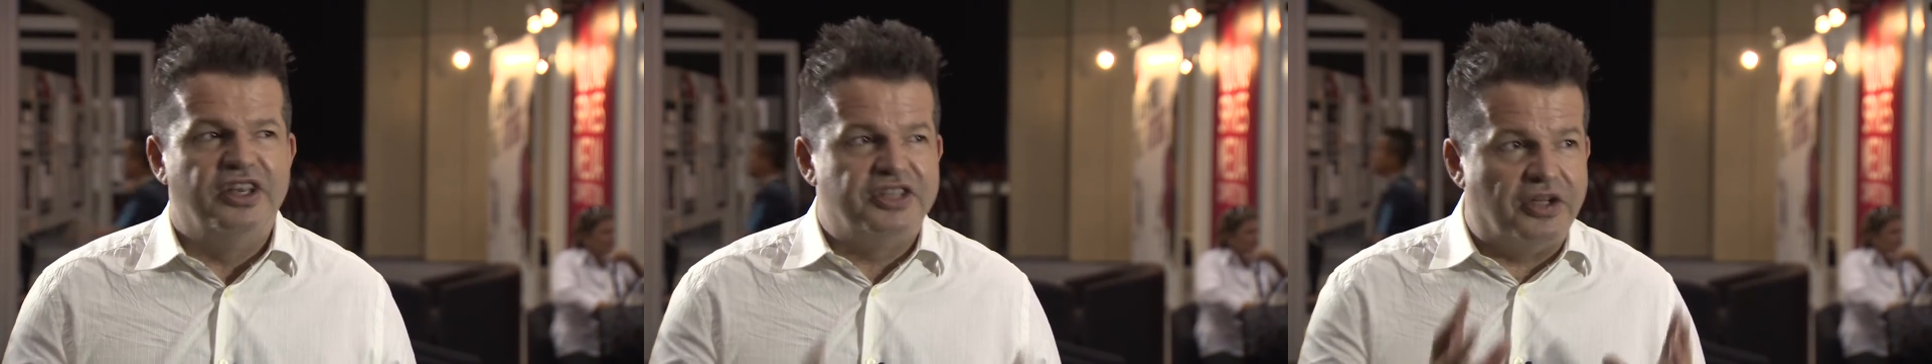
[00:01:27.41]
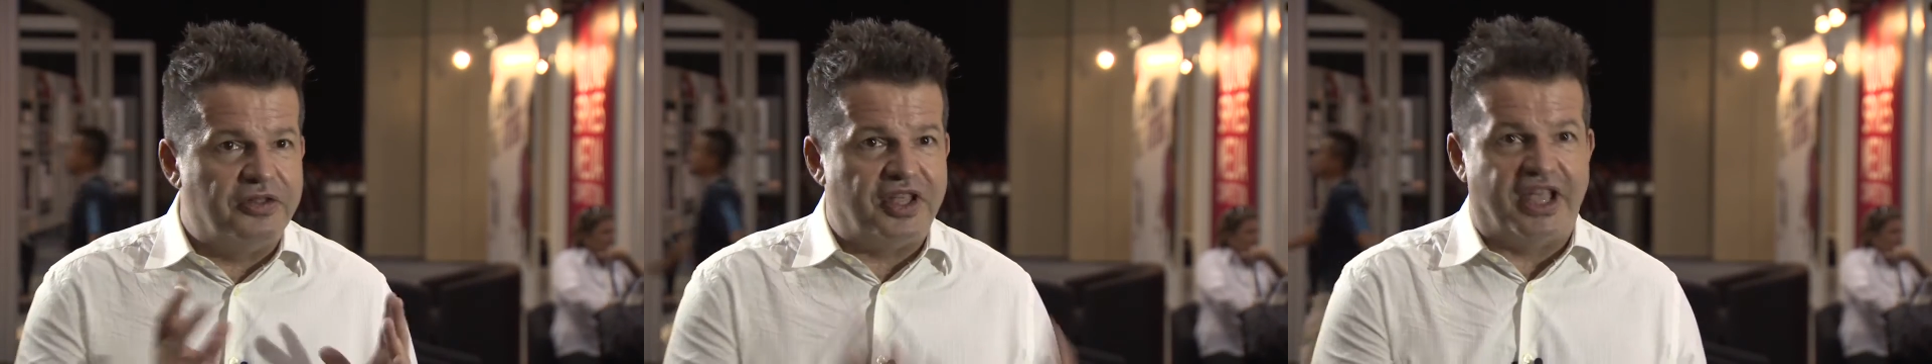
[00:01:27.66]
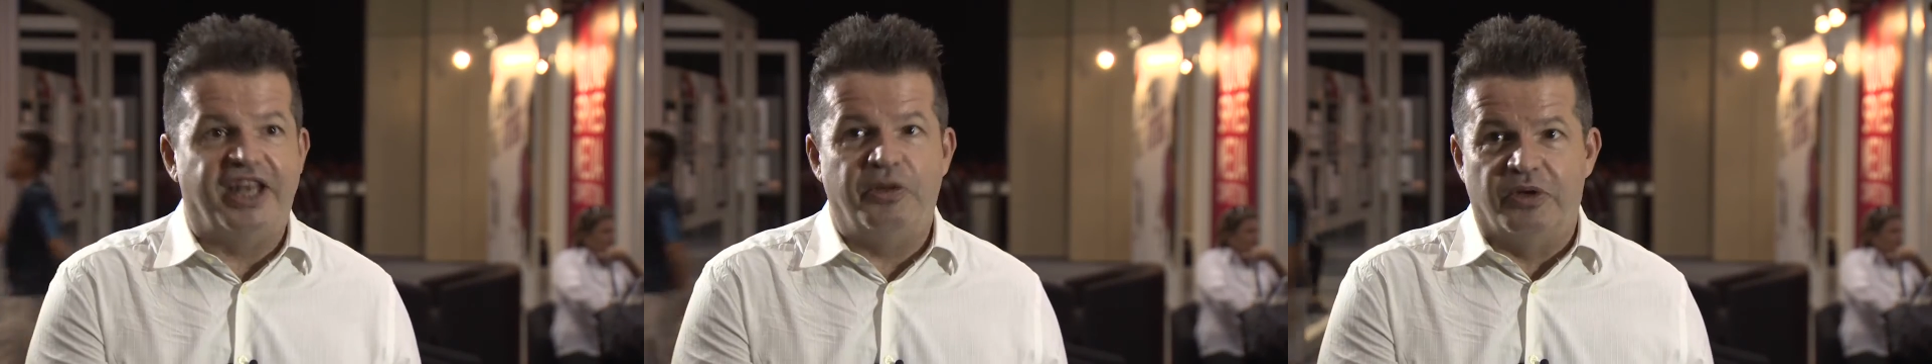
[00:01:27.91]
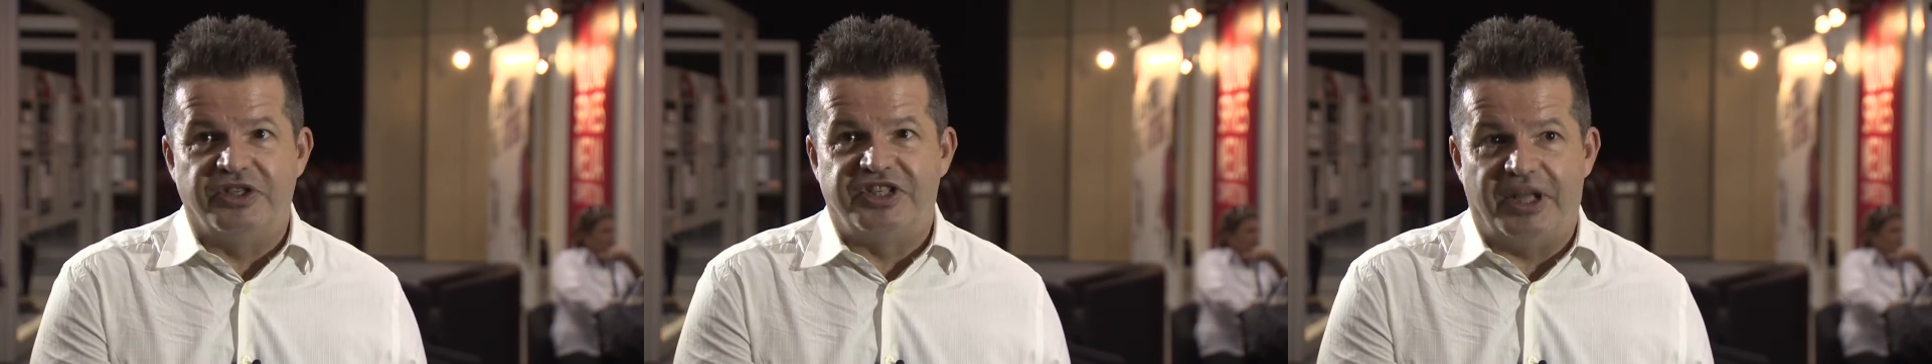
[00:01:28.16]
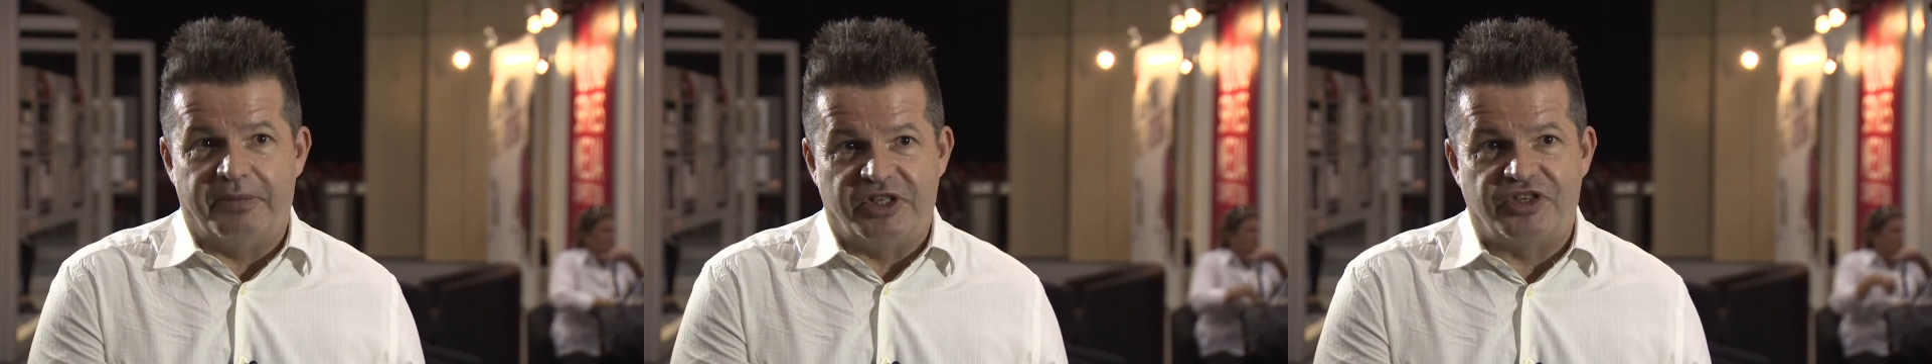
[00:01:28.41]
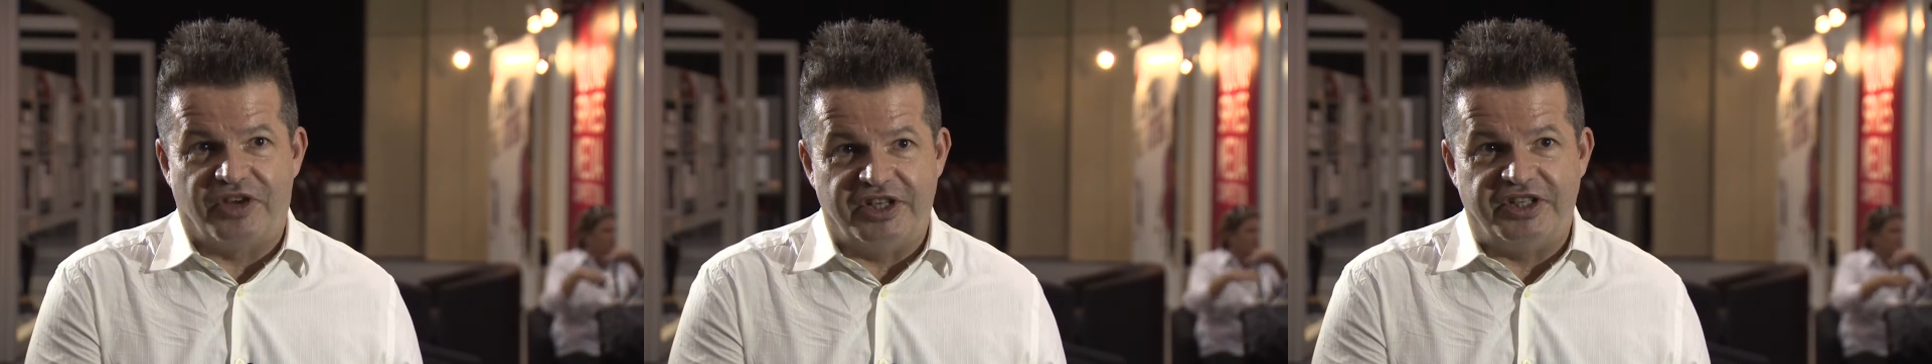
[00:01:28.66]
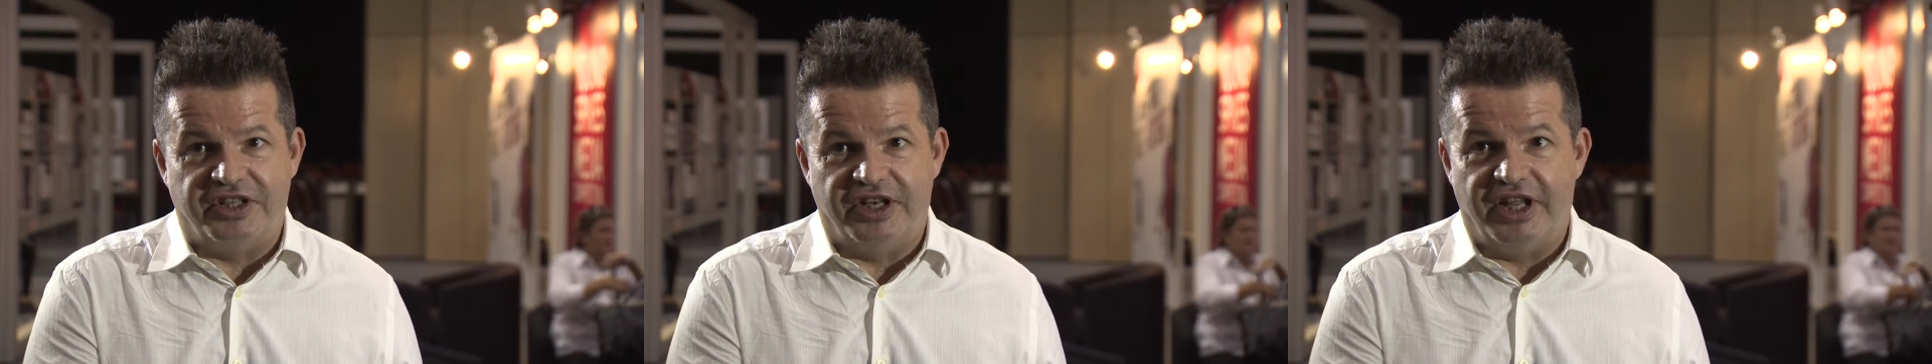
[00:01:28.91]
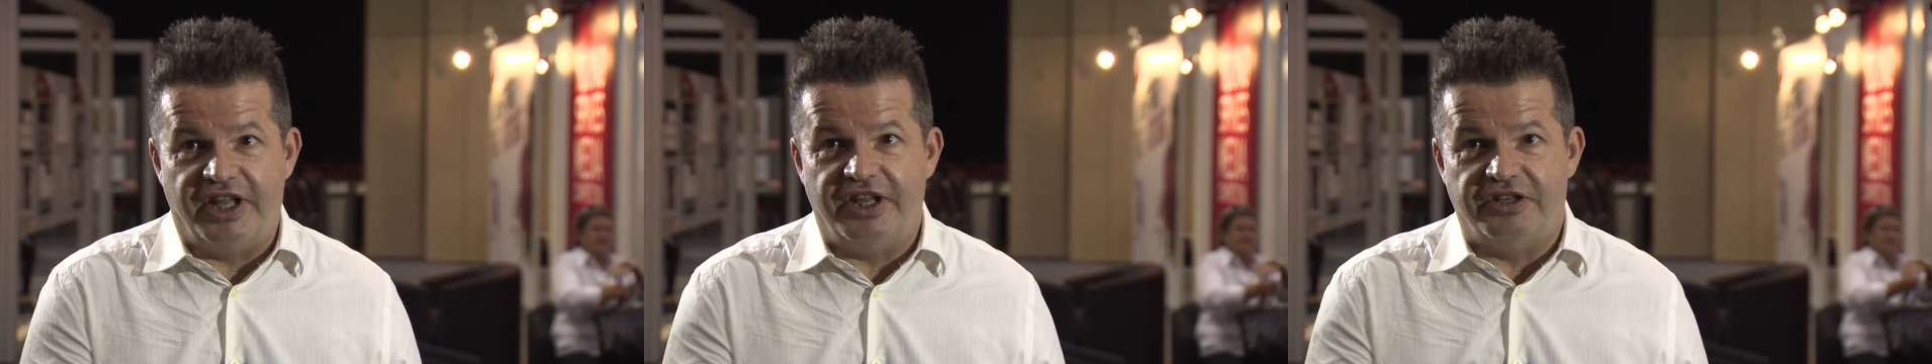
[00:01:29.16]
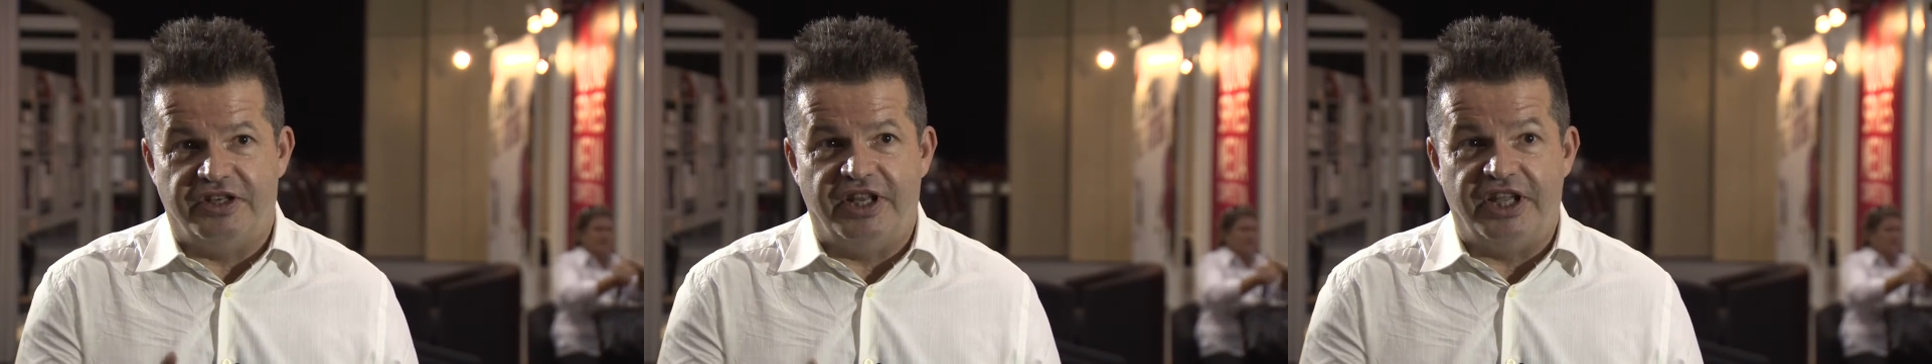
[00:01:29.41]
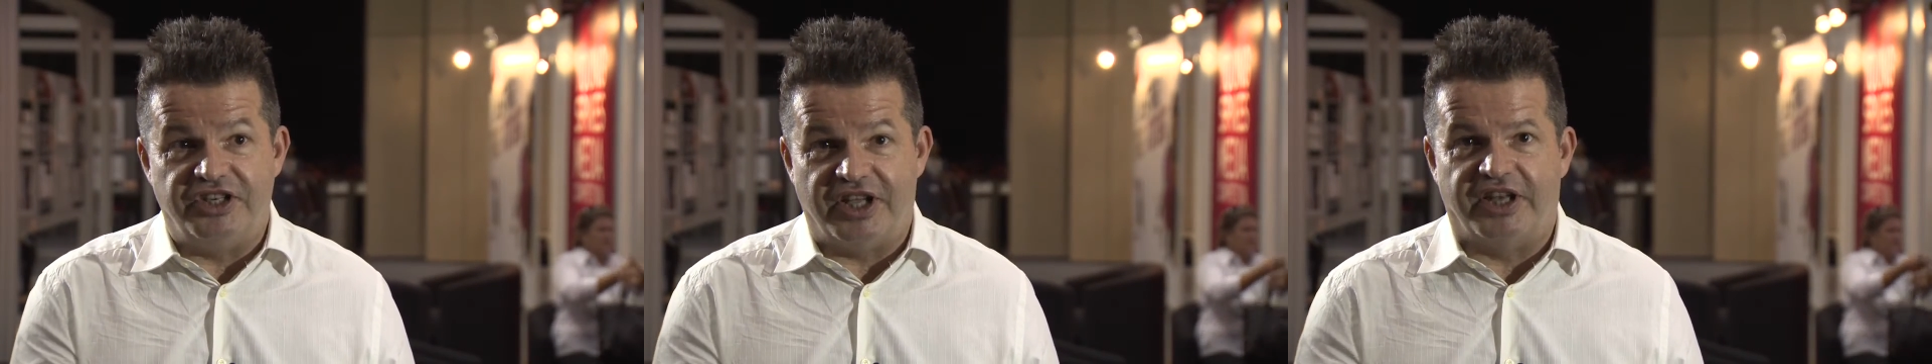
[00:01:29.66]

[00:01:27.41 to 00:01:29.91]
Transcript: Don't think anyone's demonstrated the need